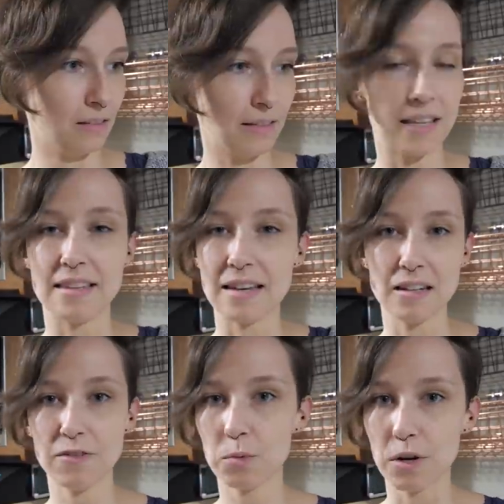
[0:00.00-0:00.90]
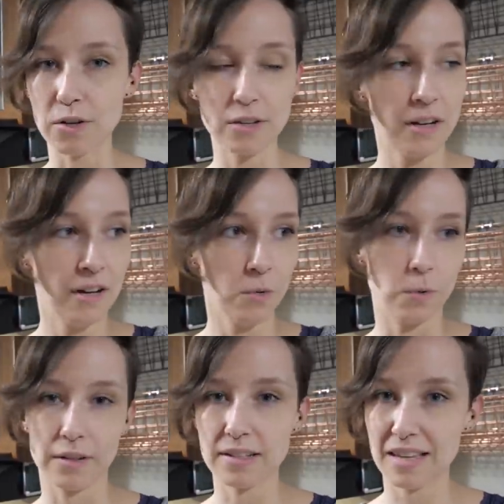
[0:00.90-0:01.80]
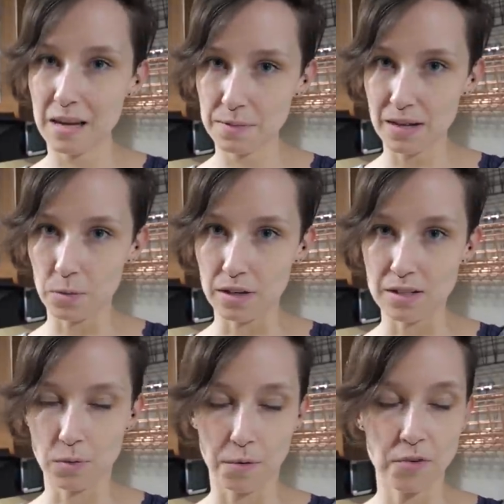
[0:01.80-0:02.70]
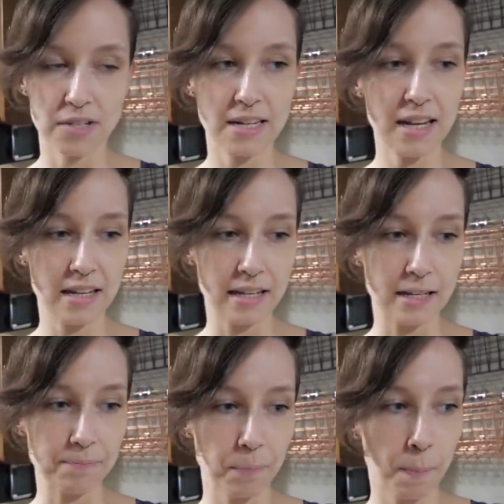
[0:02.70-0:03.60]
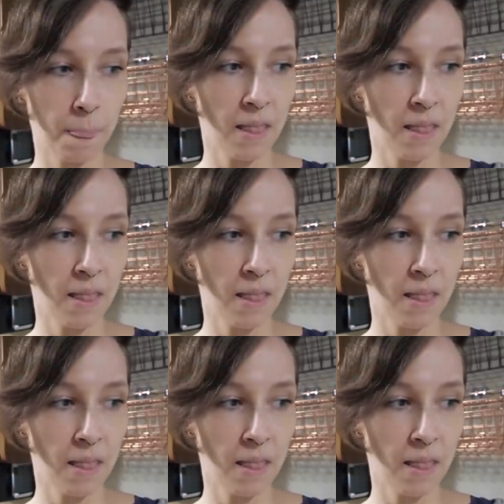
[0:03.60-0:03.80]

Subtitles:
like, the end of the road where this campsite was, where we were staying in,